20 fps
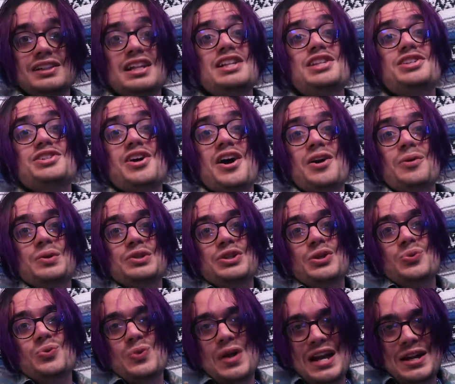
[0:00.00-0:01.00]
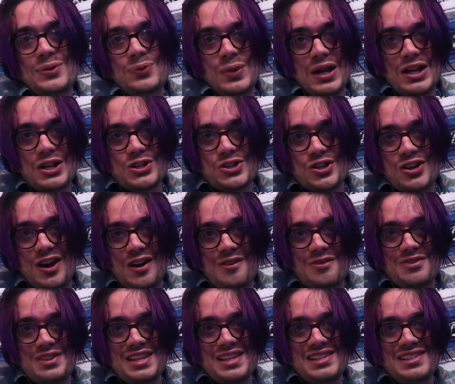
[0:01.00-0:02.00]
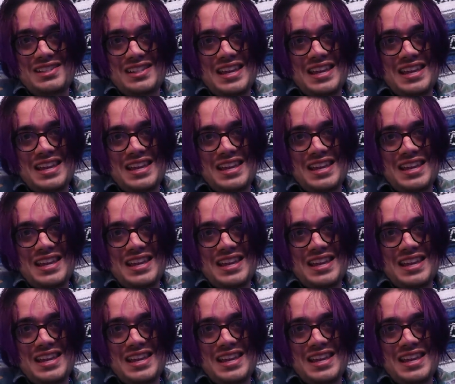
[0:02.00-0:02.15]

Let's start with the Red Ranger of this